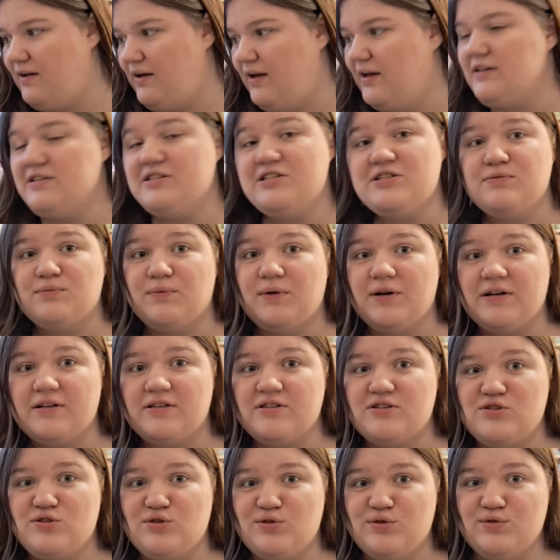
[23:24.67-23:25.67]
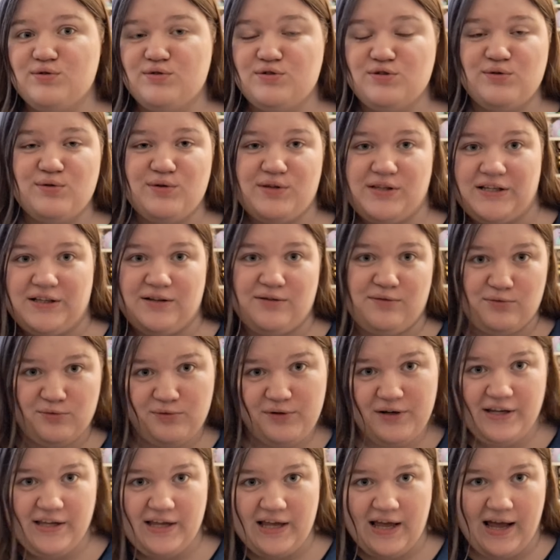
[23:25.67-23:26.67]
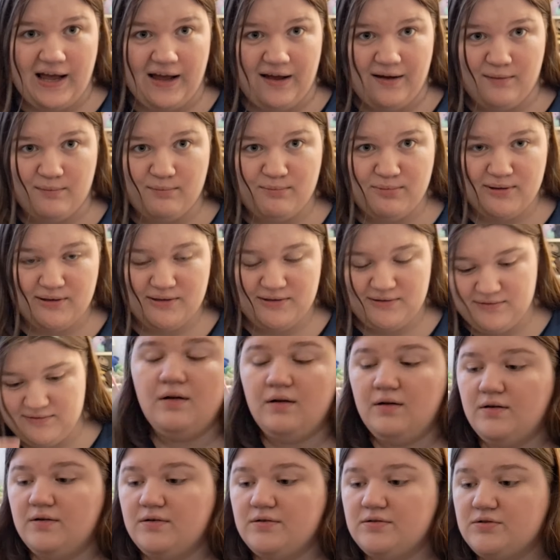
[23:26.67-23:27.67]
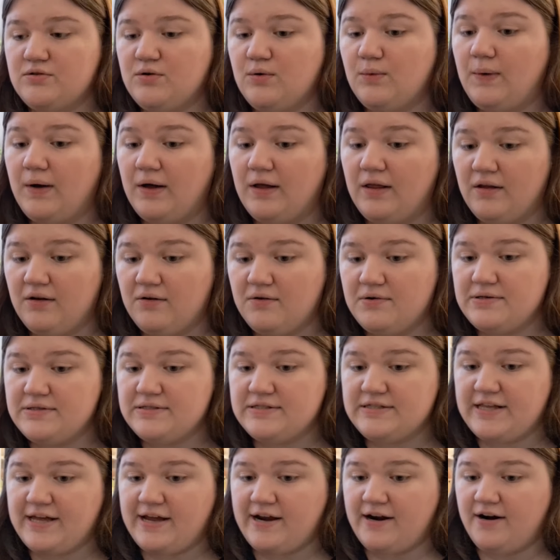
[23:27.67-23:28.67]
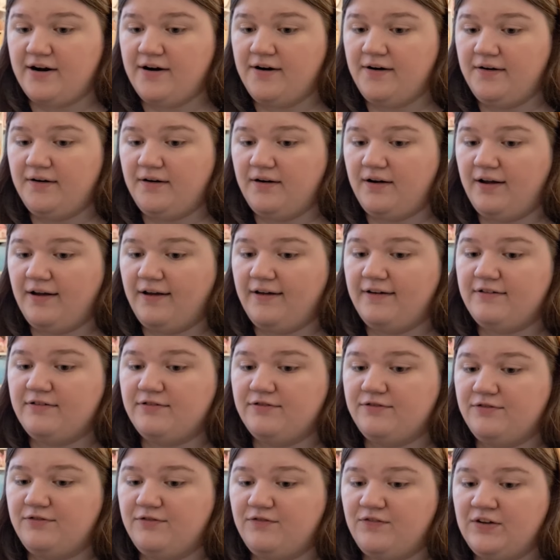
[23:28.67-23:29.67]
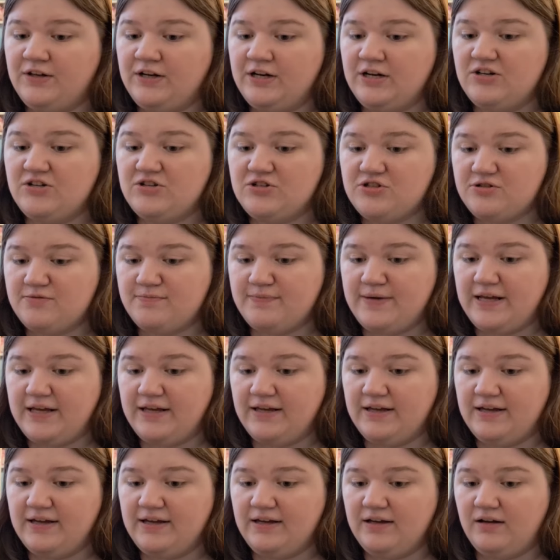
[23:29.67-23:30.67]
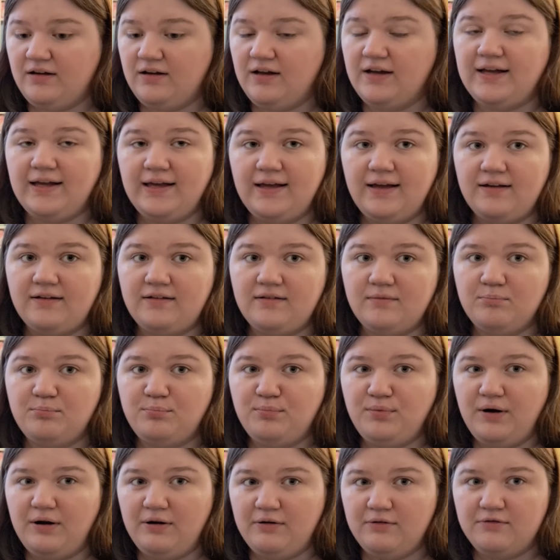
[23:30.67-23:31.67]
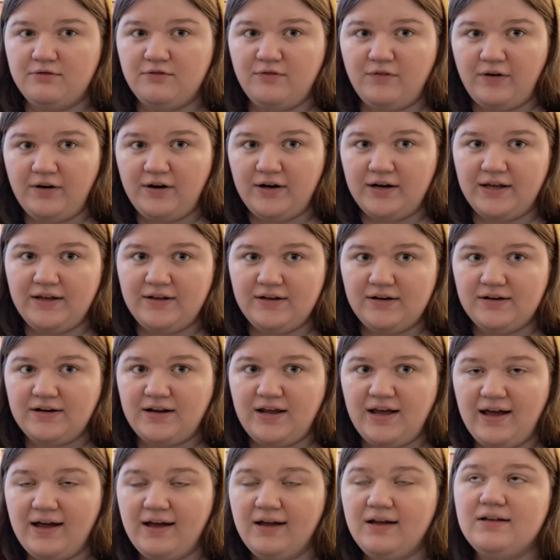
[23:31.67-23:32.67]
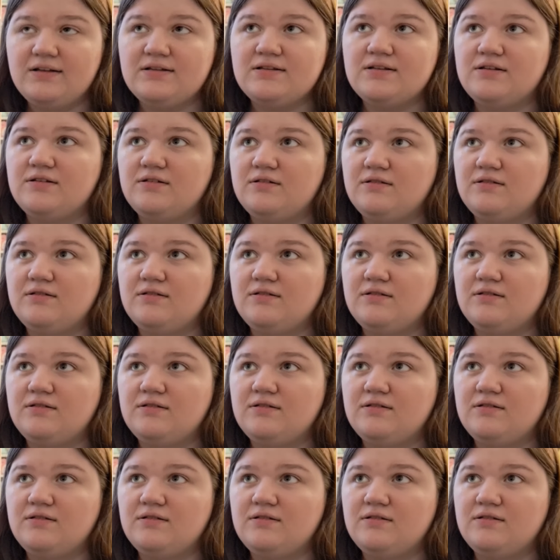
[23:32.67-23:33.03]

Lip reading: I just wanted to do a little recap. So while I was there, I finished making a brown variegated cat.